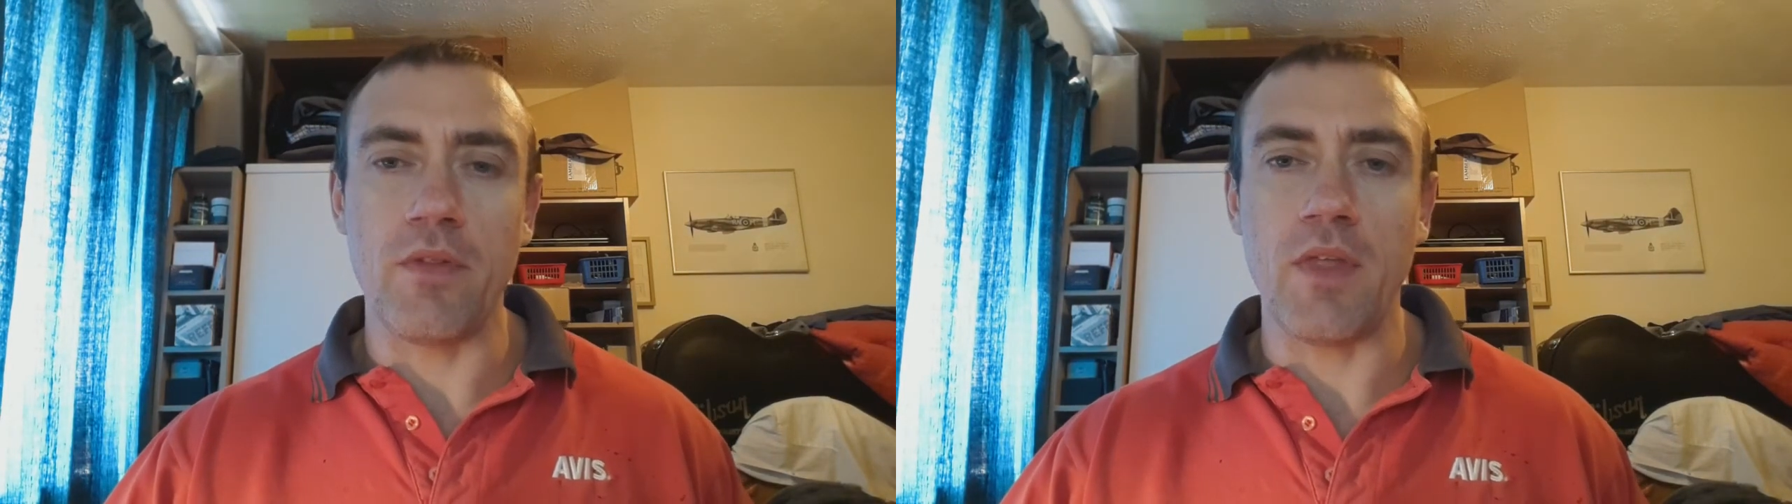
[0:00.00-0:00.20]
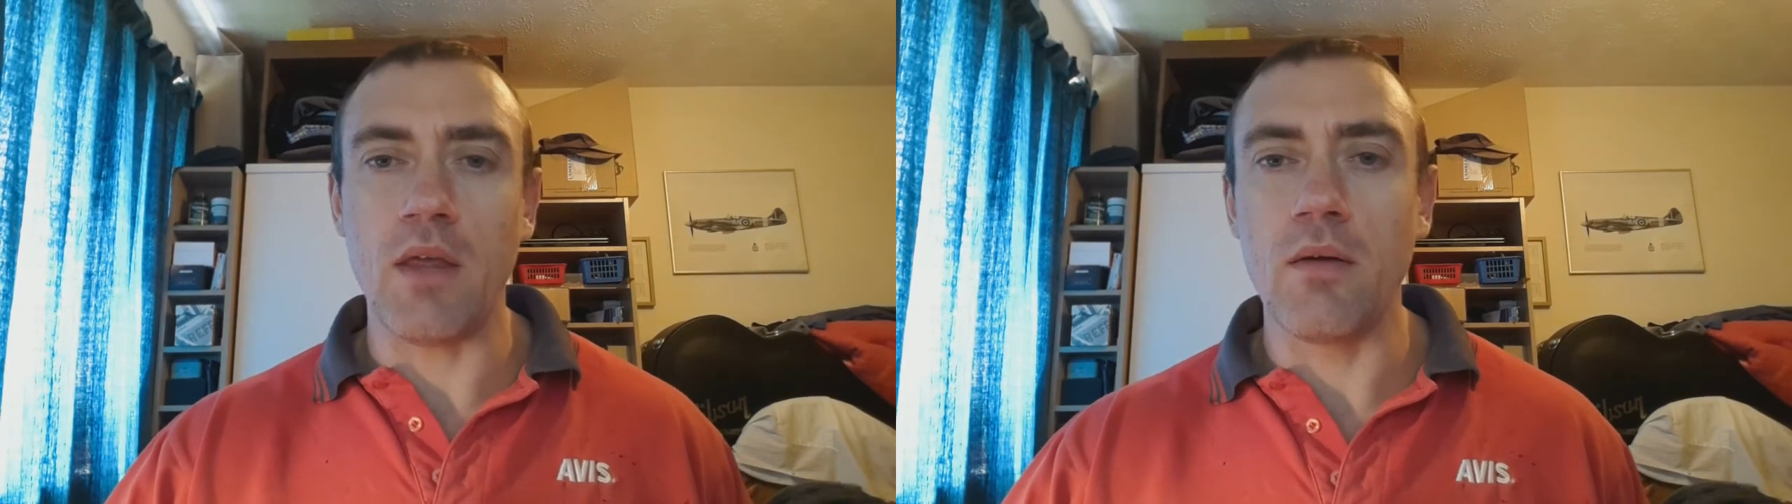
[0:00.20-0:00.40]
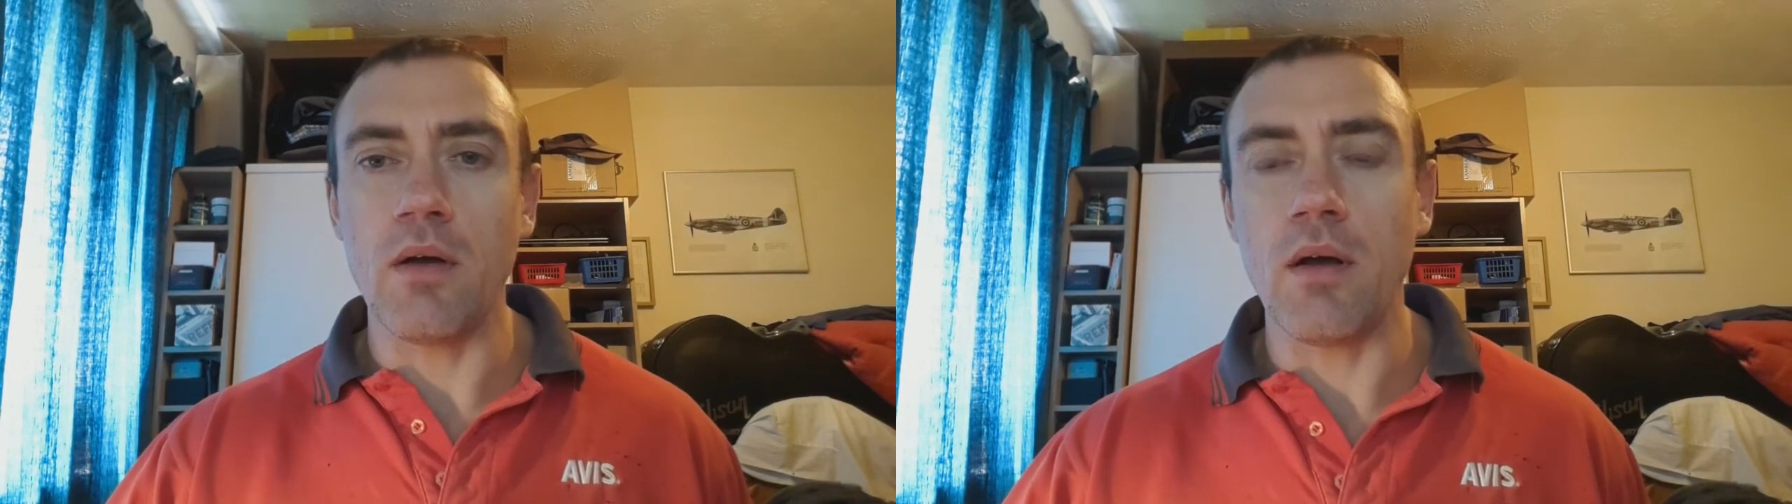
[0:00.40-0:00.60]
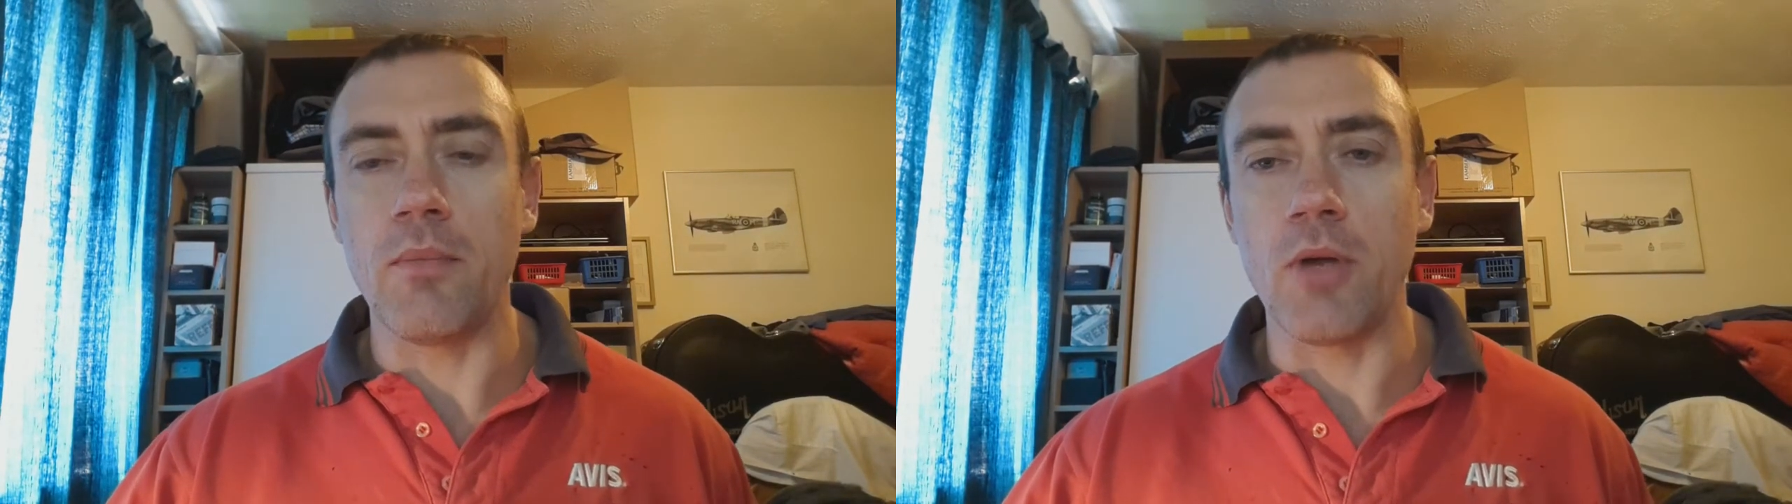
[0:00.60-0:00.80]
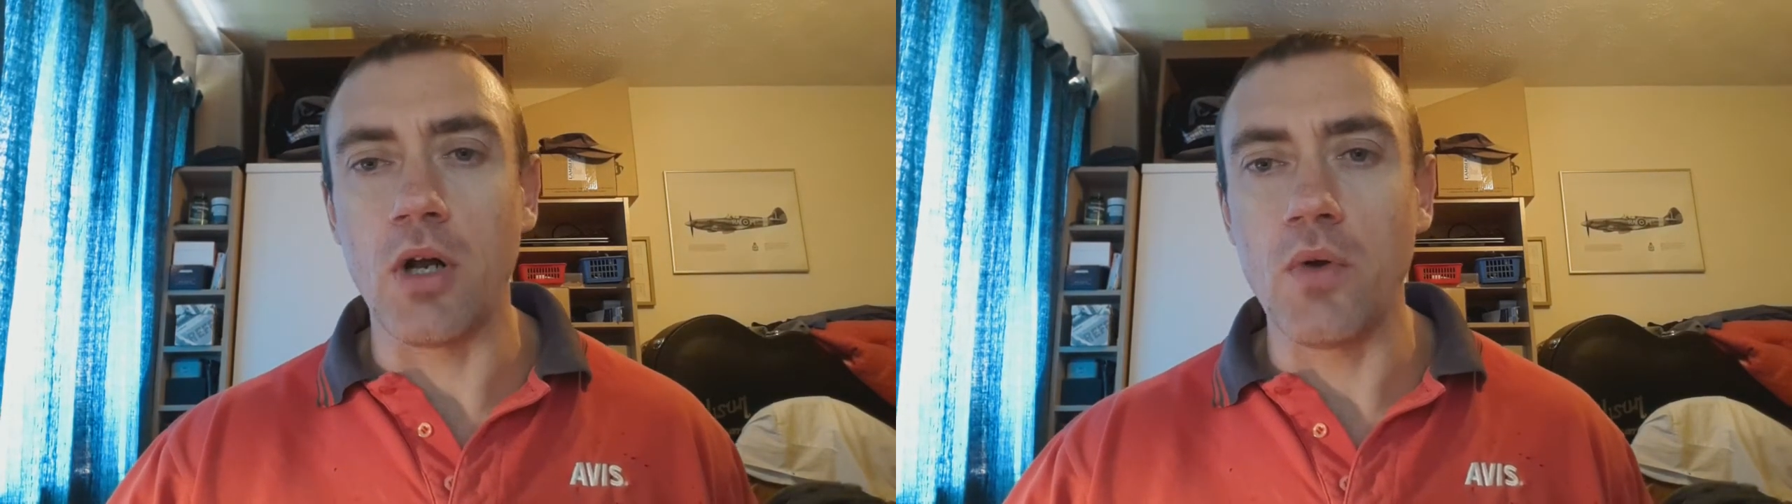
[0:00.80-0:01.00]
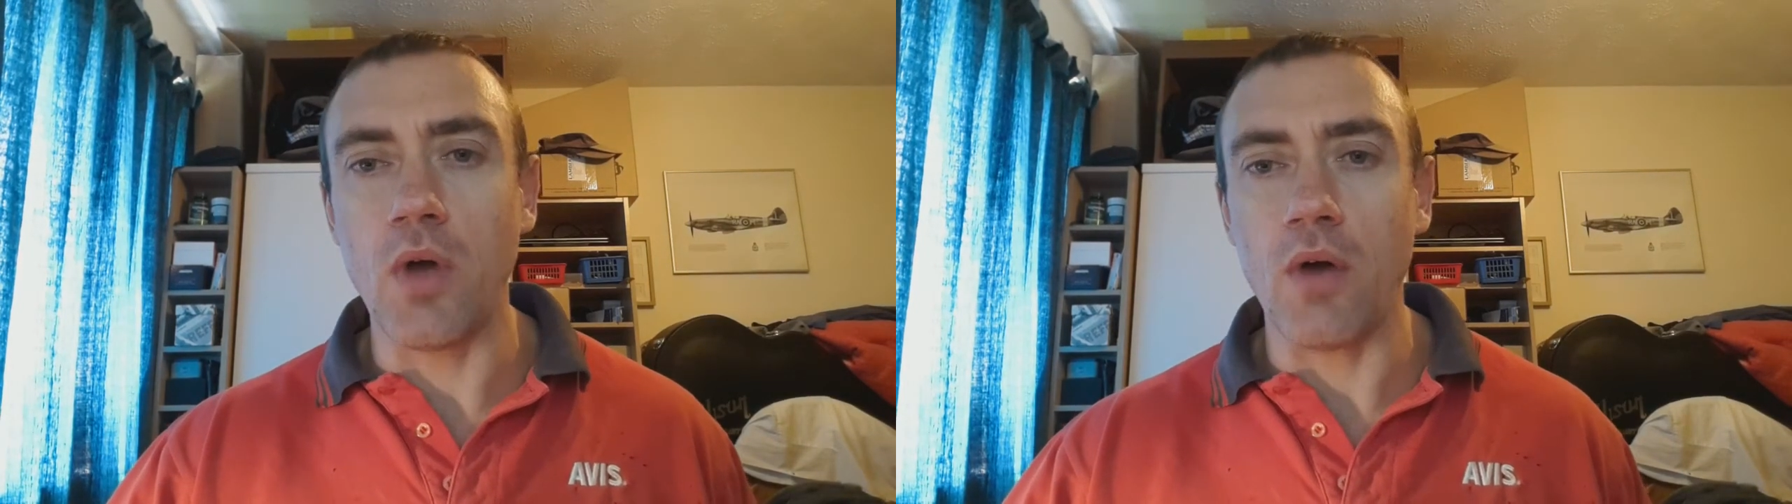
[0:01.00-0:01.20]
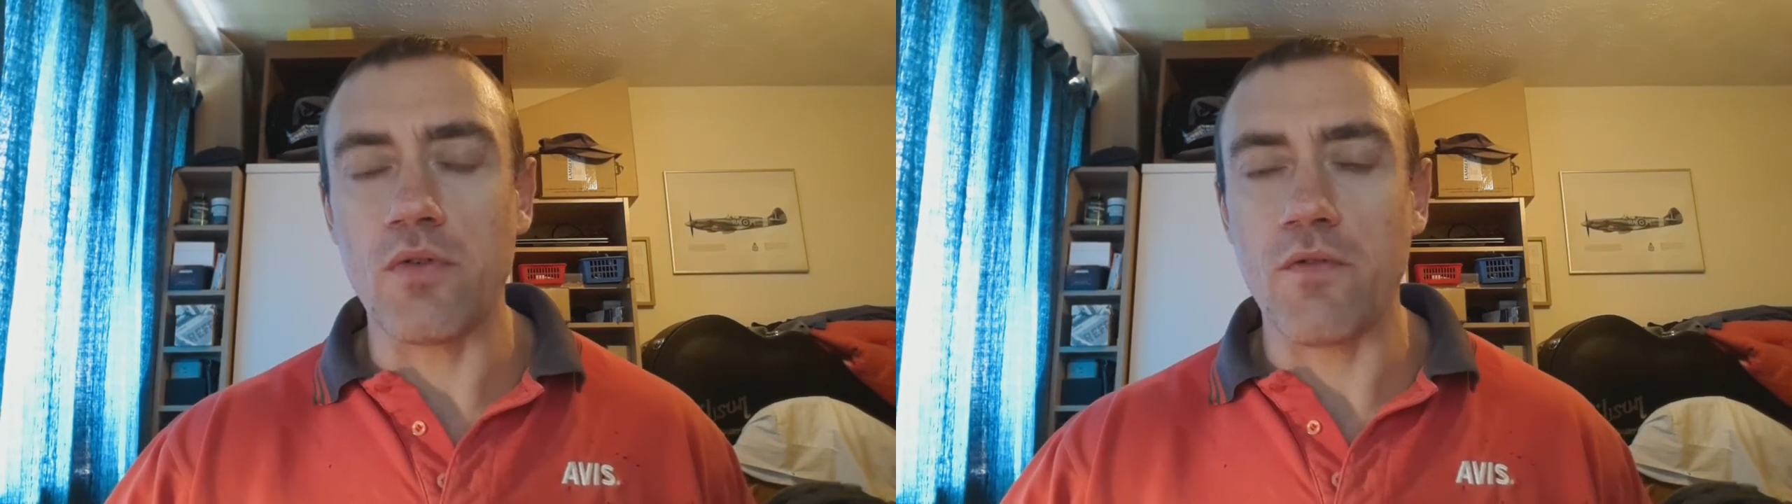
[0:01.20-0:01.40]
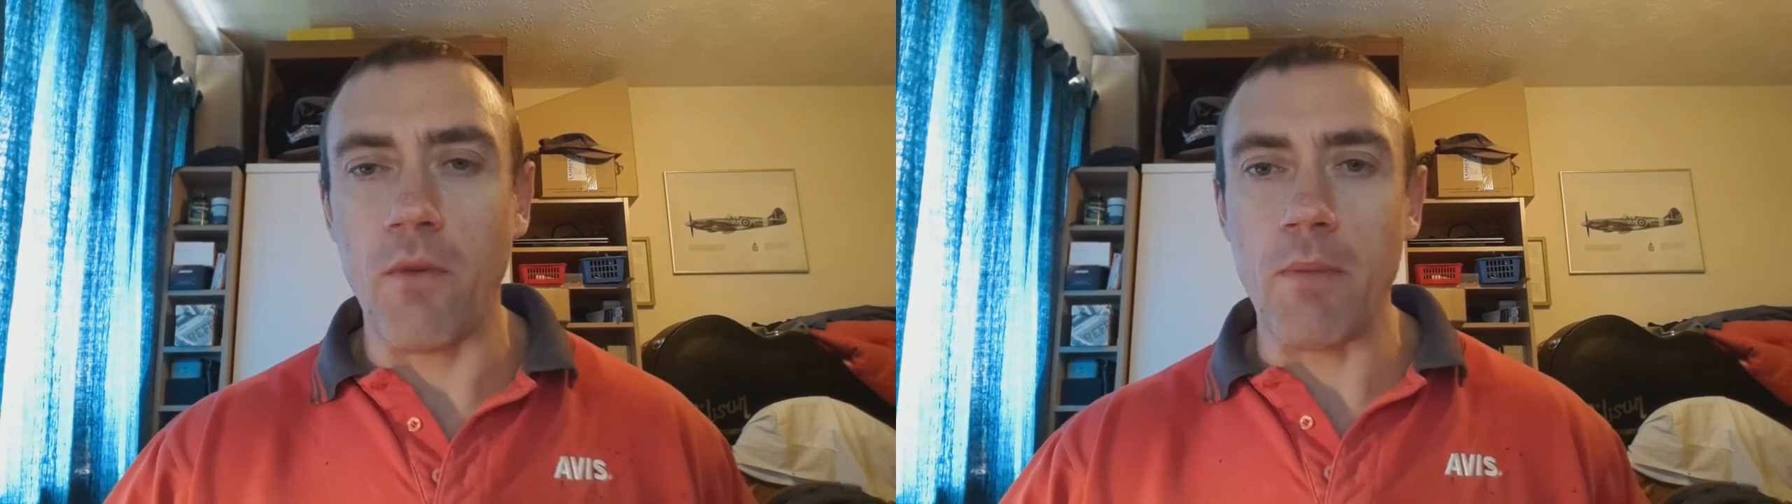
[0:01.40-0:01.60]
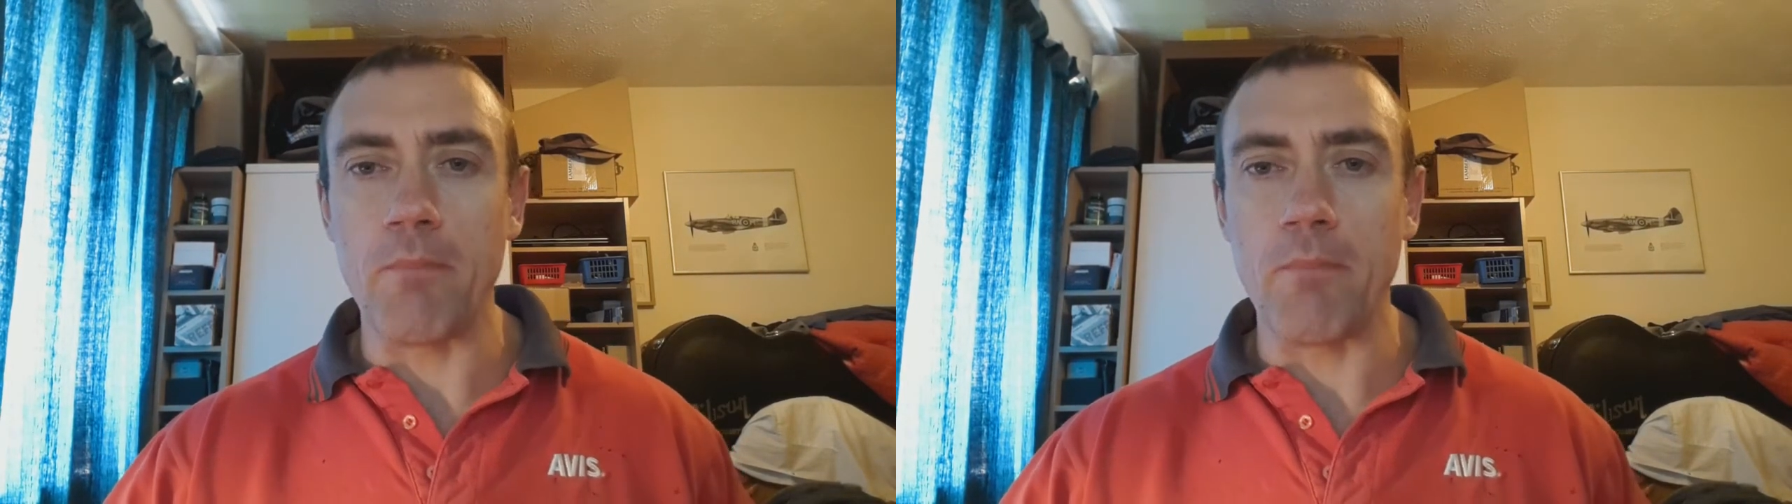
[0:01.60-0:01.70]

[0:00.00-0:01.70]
the glucose from